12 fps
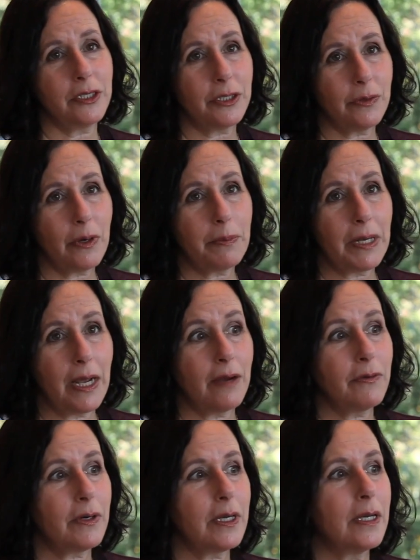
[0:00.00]
She grew up in
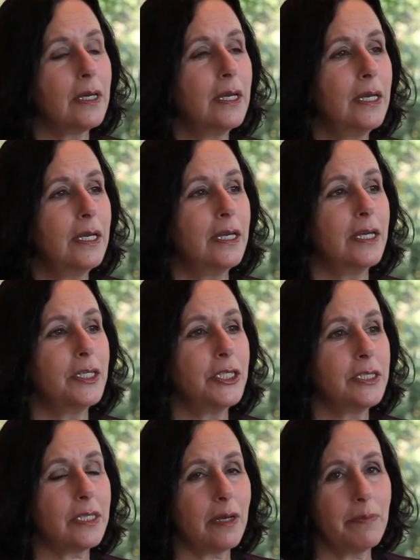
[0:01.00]
Africa, and
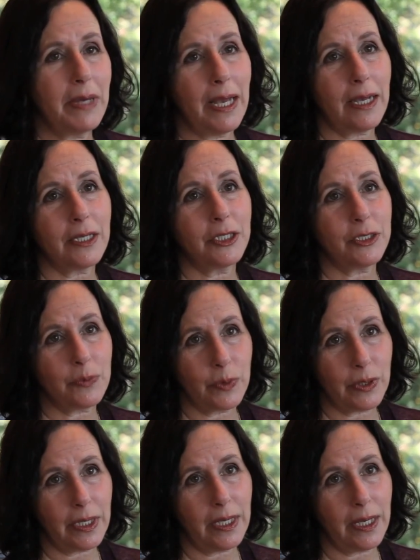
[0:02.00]
she's come back and she's
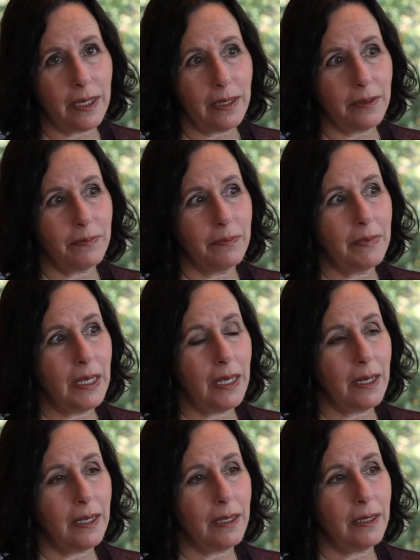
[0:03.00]
working at
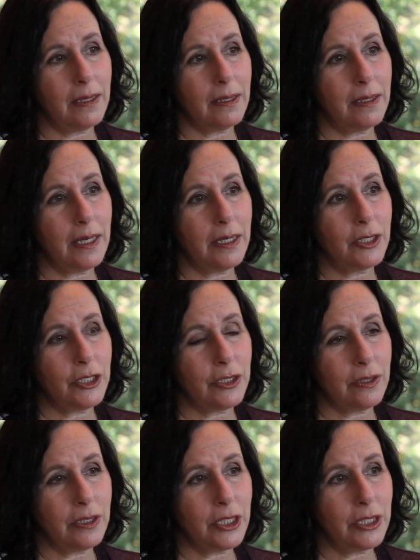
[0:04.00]
a
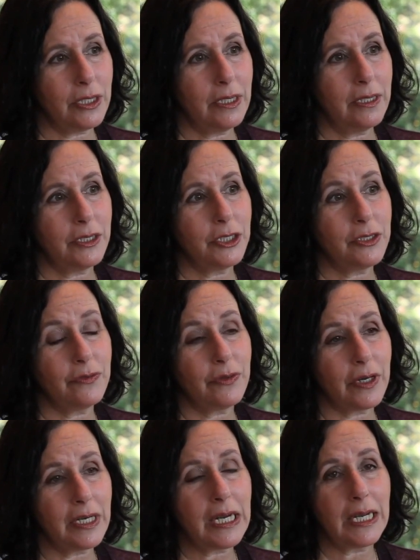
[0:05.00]
church. She's a
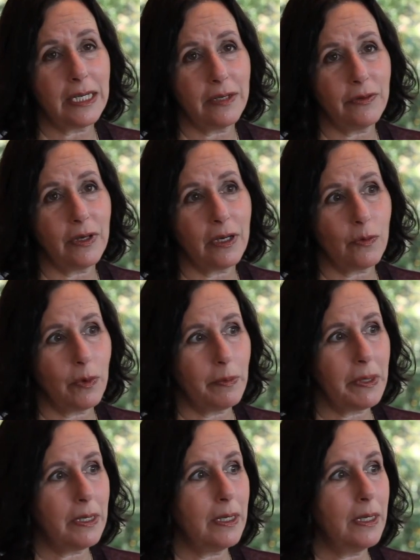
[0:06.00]
very naive young woman.